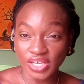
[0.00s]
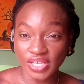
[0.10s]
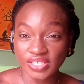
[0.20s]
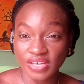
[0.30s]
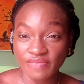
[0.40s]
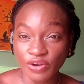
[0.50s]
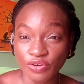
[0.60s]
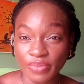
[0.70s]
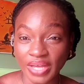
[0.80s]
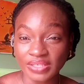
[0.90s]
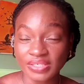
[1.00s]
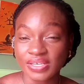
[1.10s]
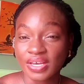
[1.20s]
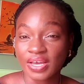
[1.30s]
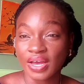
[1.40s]
is the environment?
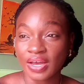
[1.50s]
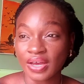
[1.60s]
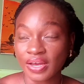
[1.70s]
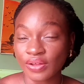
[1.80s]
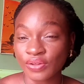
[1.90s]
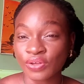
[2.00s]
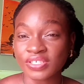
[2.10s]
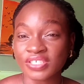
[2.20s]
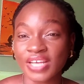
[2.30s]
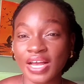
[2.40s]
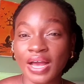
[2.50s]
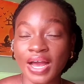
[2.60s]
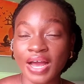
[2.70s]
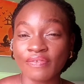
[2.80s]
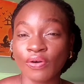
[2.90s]
Does the child
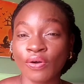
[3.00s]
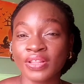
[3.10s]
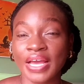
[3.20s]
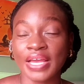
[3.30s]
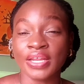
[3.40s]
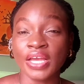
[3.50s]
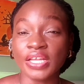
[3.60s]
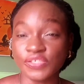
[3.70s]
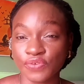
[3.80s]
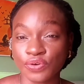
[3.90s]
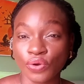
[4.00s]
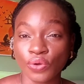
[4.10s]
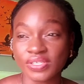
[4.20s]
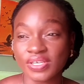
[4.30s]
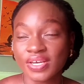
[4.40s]
have all that he needs for
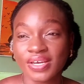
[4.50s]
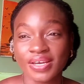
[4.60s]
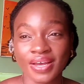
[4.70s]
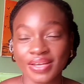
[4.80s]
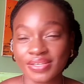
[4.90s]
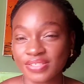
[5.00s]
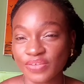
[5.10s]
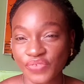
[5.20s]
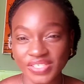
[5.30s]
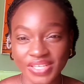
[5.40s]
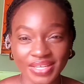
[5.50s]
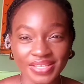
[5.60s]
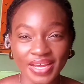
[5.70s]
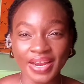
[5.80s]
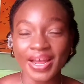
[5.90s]
growth? Sufficient
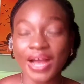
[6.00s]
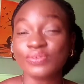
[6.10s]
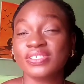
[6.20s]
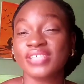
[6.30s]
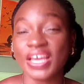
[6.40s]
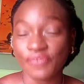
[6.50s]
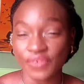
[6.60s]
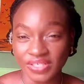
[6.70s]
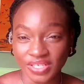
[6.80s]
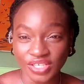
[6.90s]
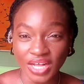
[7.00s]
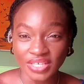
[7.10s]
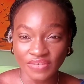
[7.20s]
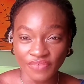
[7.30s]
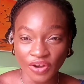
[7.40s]
air? How safe is the child's
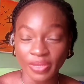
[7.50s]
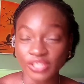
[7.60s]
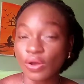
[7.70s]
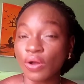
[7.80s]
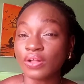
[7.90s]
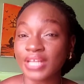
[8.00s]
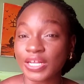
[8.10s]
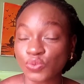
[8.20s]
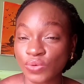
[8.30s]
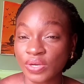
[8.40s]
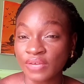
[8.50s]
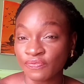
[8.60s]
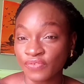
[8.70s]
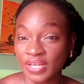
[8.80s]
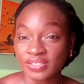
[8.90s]
environment? All that will
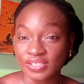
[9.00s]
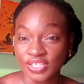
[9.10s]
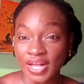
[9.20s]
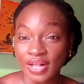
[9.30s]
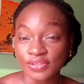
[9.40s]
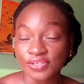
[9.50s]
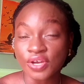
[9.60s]
influence the child's